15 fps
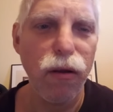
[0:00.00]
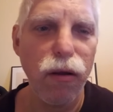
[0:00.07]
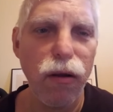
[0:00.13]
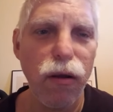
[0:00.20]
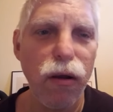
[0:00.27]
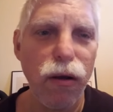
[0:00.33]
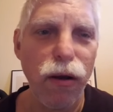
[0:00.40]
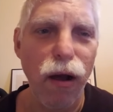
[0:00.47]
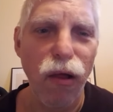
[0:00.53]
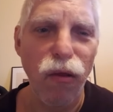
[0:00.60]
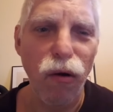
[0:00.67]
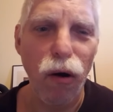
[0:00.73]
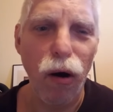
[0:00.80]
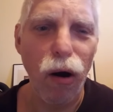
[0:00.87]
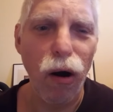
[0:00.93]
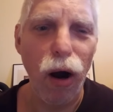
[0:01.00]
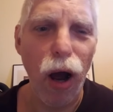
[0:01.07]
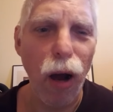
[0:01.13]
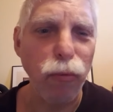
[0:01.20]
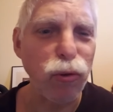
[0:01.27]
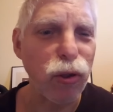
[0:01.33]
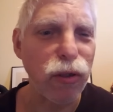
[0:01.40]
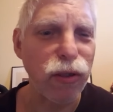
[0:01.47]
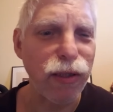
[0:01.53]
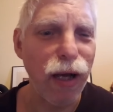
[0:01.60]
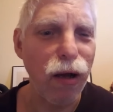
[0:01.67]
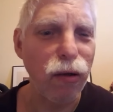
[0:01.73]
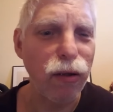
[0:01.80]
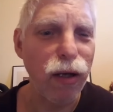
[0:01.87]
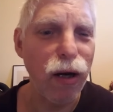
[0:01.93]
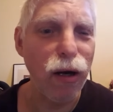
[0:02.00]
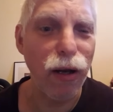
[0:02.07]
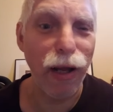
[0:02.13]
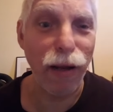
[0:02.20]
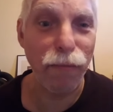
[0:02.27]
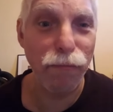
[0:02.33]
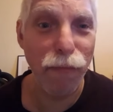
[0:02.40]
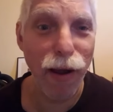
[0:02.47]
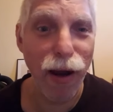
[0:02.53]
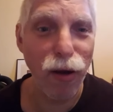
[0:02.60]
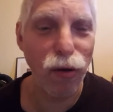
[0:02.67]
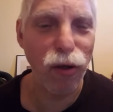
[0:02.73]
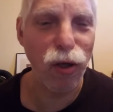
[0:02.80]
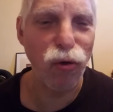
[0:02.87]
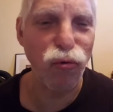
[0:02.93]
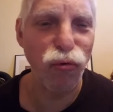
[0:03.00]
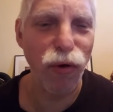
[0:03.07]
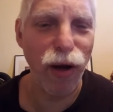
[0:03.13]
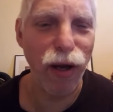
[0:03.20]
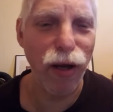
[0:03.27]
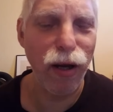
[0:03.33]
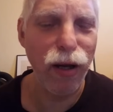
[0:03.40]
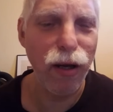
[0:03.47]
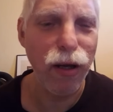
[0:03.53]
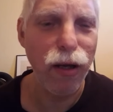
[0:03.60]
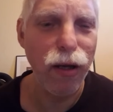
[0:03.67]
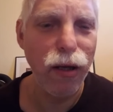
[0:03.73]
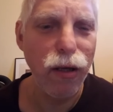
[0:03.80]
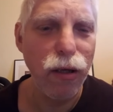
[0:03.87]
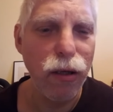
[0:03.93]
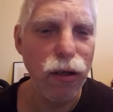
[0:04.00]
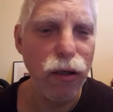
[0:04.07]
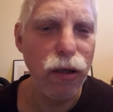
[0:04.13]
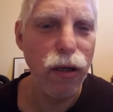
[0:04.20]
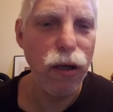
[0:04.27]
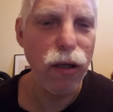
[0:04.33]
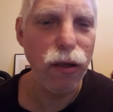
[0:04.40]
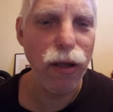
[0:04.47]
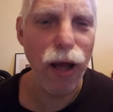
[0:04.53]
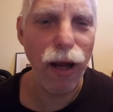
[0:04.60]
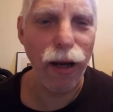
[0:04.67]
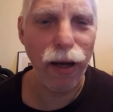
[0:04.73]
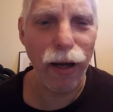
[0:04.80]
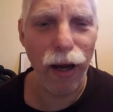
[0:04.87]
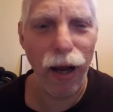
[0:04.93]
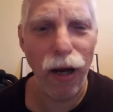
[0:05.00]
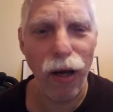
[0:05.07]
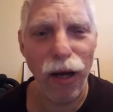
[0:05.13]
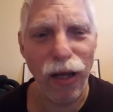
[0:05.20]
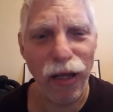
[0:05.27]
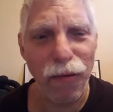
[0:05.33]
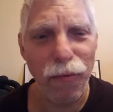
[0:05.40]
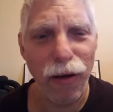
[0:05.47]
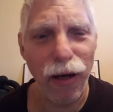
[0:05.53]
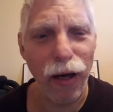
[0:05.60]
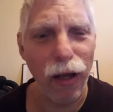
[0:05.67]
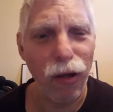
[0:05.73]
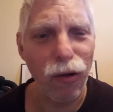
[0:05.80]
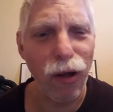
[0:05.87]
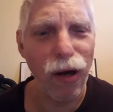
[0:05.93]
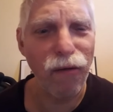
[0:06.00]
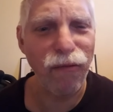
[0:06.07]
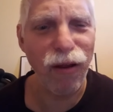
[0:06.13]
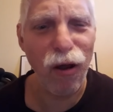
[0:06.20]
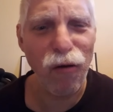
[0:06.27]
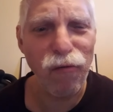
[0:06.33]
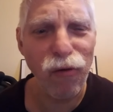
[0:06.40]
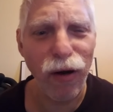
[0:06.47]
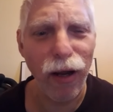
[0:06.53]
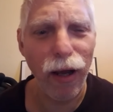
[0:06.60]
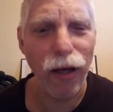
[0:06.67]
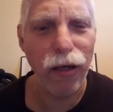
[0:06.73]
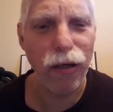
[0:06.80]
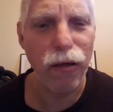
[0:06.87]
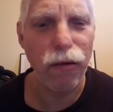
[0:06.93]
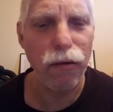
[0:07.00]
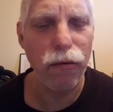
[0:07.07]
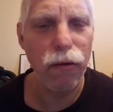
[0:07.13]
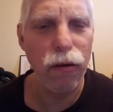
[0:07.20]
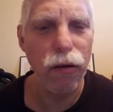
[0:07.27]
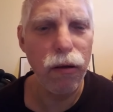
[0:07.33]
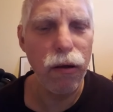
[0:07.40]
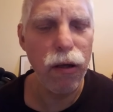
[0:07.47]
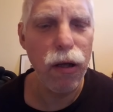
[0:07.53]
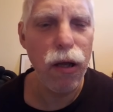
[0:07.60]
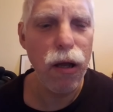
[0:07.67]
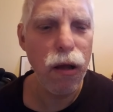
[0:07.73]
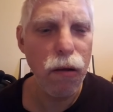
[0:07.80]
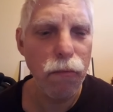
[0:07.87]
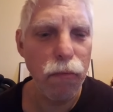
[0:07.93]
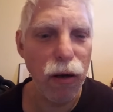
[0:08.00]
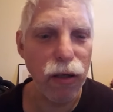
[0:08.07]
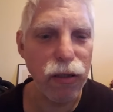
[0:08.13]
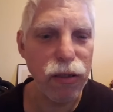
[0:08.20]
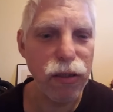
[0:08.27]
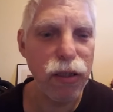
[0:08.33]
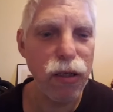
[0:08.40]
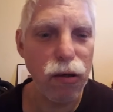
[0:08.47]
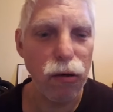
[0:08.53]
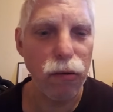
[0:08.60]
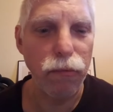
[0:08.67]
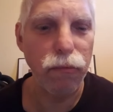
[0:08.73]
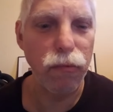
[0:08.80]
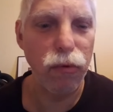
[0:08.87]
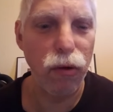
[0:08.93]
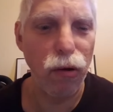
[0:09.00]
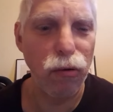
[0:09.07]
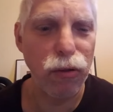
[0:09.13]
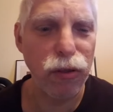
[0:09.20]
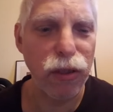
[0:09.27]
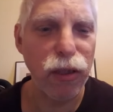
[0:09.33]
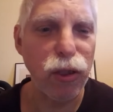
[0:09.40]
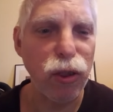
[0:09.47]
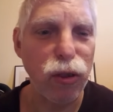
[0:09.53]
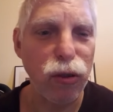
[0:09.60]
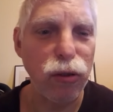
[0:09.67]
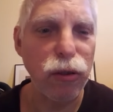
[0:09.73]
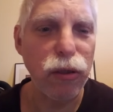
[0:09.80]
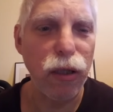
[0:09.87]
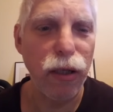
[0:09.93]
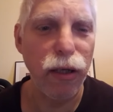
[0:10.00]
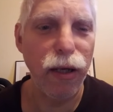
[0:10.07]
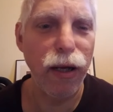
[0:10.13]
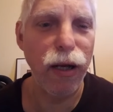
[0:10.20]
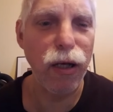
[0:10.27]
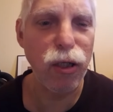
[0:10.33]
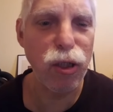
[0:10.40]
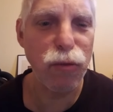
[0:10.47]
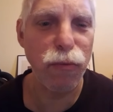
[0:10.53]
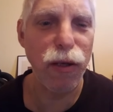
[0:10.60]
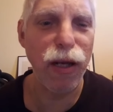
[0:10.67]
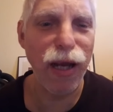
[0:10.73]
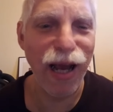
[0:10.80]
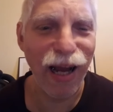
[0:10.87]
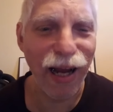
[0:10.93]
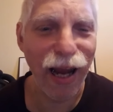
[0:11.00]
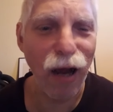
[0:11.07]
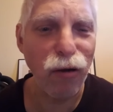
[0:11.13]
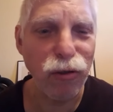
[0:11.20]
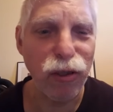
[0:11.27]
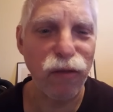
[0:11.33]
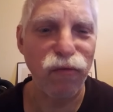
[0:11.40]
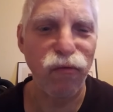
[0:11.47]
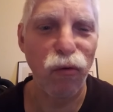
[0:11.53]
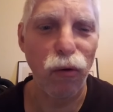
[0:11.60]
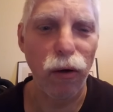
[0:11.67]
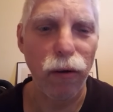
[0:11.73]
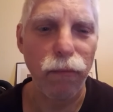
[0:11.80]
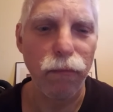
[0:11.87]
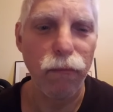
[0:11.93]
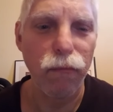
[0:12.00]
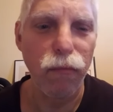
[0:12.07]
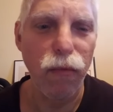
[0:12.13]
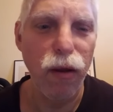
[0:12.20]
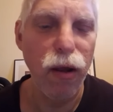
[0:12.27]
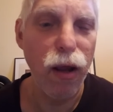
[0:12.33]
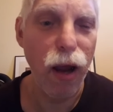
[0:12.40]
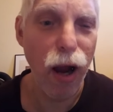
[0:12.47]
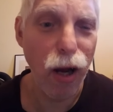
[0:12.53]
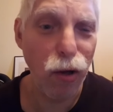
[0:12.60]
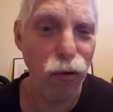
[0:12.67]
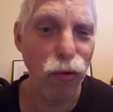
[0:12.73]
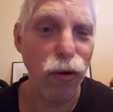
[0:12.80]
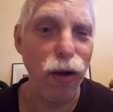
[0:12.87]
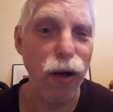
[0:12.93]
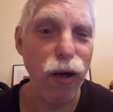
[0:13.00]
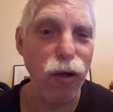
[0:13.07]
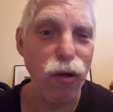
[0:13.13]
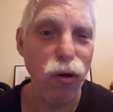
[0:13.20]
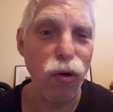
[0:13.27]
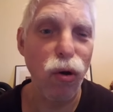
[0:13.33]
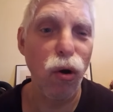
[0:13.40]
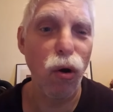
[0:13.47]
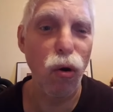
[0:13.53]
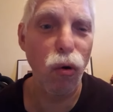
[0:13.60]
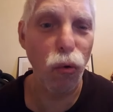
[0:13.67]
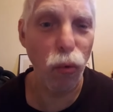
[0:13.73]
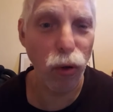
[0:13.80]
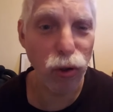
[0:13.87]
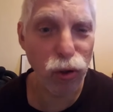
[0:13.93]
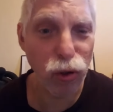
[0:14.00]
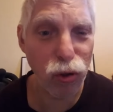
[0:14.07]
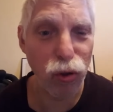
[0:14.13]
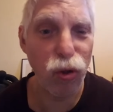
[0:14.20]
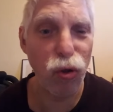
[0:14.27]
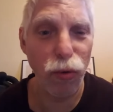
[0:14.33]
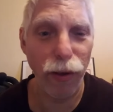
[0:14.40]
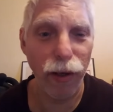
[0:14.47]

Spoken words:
Now, there are options out there like manually trading that can eliminate a lot of the overhead. But still, those issues need to be accounted for, and you need to know what you're doing.